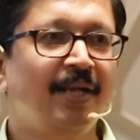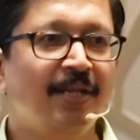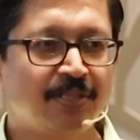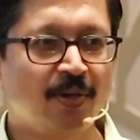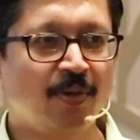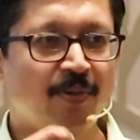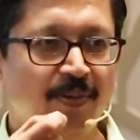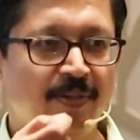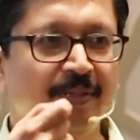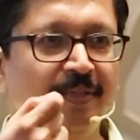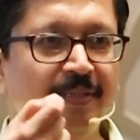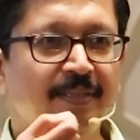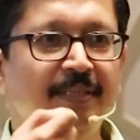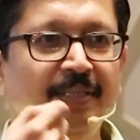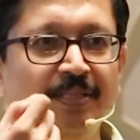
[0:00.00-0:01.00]
So
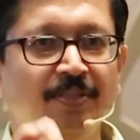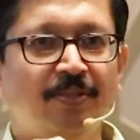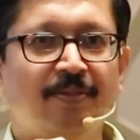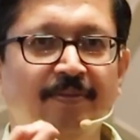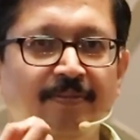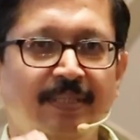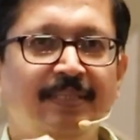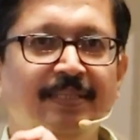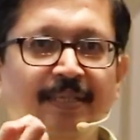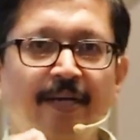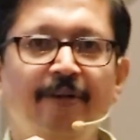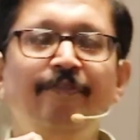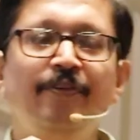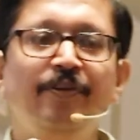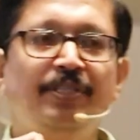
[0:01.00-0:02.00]
this
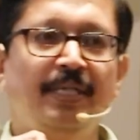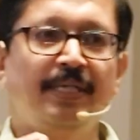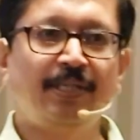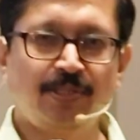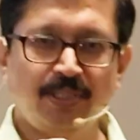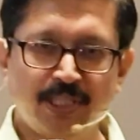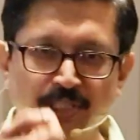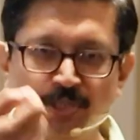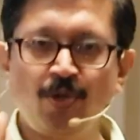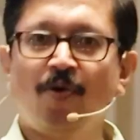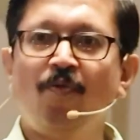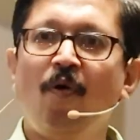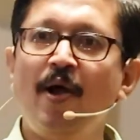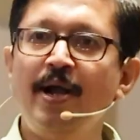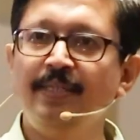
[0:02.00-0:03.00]
confusion, just to
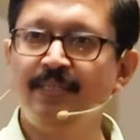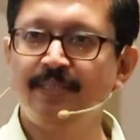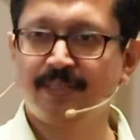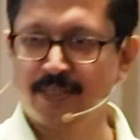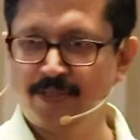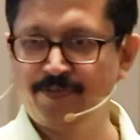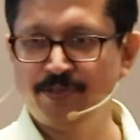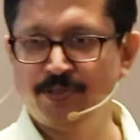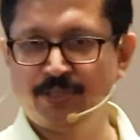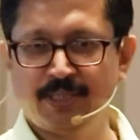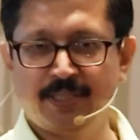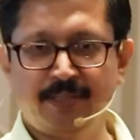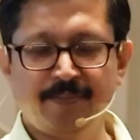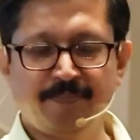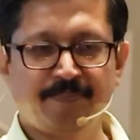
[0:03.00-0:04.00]
avoid this
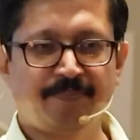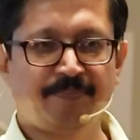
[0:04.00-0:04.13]
confusion,